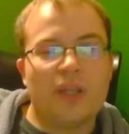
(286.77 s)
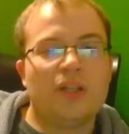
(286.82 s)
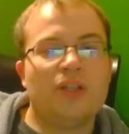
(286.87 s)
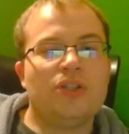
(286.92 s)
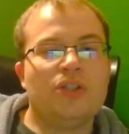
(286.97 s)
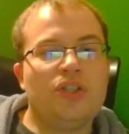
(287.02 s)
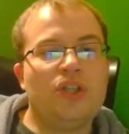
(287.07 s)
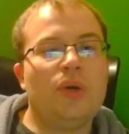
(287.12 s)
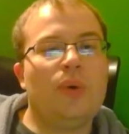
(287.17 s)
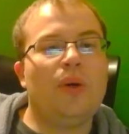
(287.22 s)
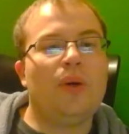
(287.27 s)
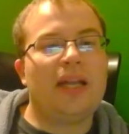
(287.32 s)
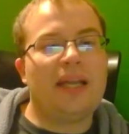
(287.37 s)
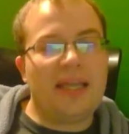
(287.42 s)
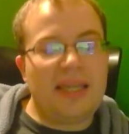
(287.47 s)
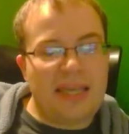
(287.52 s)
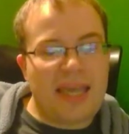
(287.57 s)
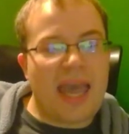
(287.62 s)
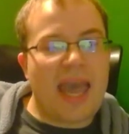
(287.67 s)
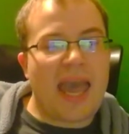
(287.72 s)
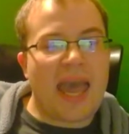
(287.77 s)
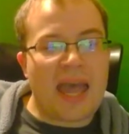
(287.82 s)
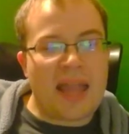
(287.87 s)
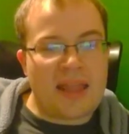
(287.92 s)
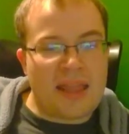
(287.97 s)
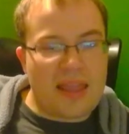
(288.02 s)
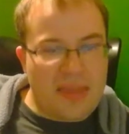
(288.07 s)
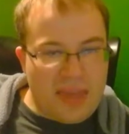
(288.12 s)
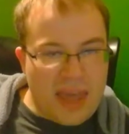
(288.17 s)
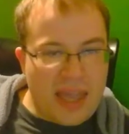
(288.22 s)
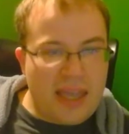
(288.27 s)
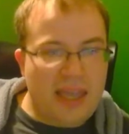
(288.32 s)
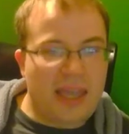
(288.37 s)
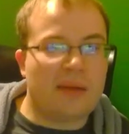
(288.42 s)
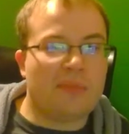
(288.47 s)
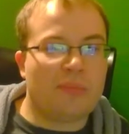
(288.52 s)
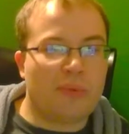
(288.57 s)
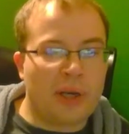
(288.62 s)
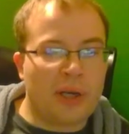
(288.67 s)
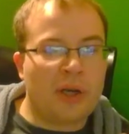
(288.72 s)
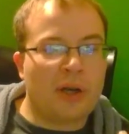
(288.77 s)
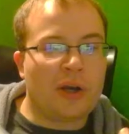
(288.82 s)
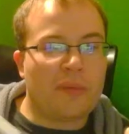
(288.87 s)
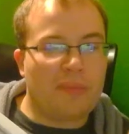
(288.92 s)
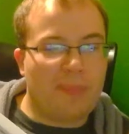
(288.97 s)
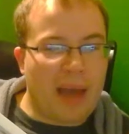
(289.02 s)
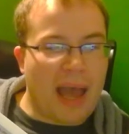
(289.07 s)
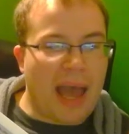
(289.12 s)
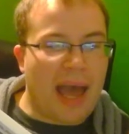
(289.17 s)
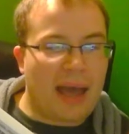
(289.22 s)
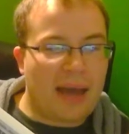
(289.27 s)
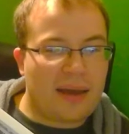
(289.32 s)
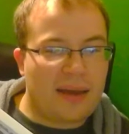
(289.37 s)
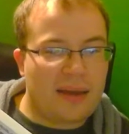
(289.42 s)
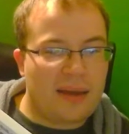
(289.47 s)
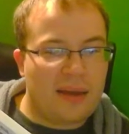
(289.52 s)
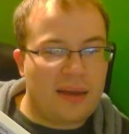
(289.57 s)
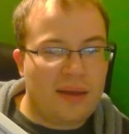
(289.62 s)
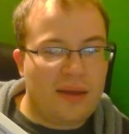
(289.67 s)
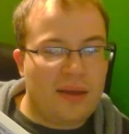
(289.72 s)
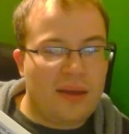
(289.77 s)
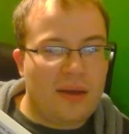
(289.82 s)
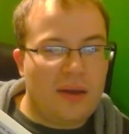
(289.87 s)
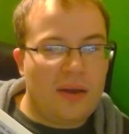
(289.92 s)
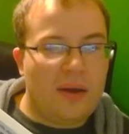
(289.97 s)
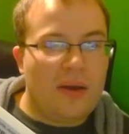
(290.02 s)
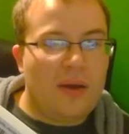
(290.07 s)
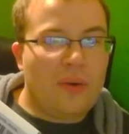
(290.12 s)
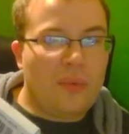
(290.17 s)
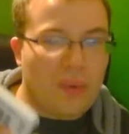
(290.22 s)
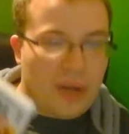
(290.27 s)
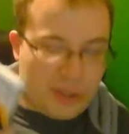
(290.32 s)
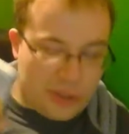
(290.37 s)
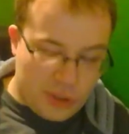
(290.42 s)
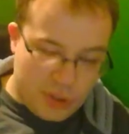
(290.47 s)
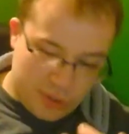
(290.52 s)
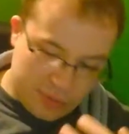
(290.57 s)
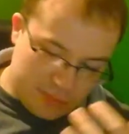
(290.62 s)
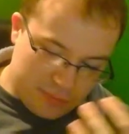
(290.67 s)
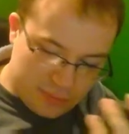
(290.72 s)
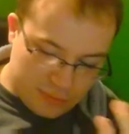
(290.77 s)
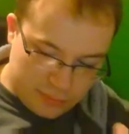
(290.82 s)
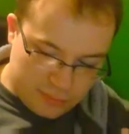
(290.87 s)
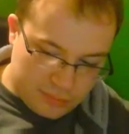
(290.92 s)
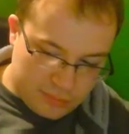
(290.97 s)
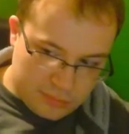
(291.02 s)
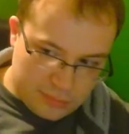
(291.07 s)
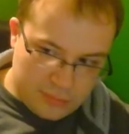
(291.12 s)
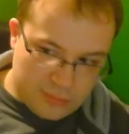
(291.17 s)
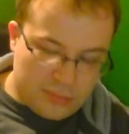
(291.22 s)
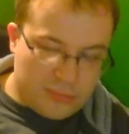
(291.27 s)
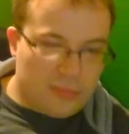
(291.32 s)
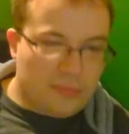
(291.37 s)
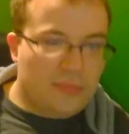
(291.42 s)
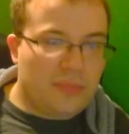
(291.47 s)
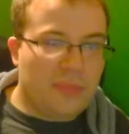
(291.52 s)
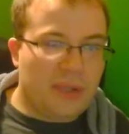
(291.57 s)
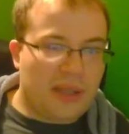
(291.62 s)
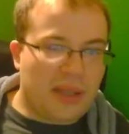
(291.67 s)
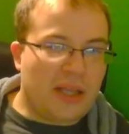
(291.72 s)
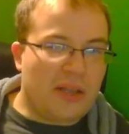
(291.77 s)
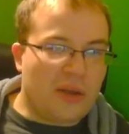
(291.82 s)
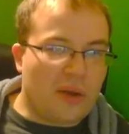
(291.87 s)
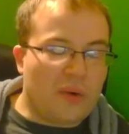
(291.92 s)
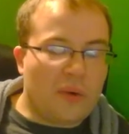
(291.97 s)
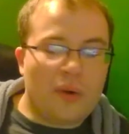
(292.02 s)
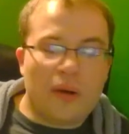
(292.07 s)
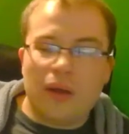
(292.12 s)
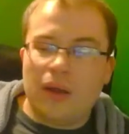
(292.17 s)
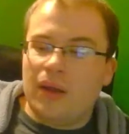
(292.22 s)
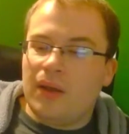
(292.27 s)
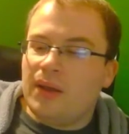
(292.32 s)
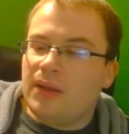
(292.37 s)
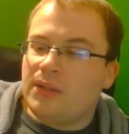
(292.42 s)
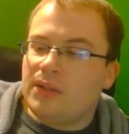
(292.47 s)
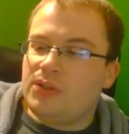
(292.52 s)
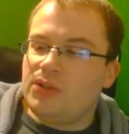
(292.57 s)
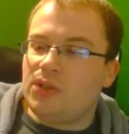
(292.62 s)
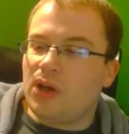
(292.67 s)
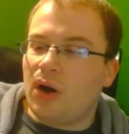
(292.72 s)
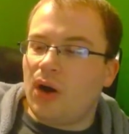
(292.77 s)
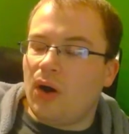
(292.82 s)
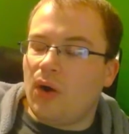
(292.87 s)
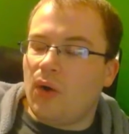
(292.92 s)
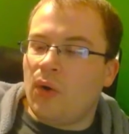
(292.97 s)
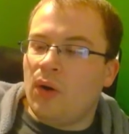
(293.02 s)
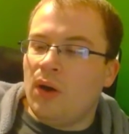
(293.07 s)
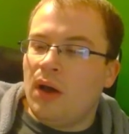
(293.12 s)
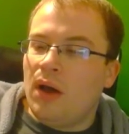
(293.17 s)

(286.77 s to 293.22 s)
do it again, they can bring her back, which they do. So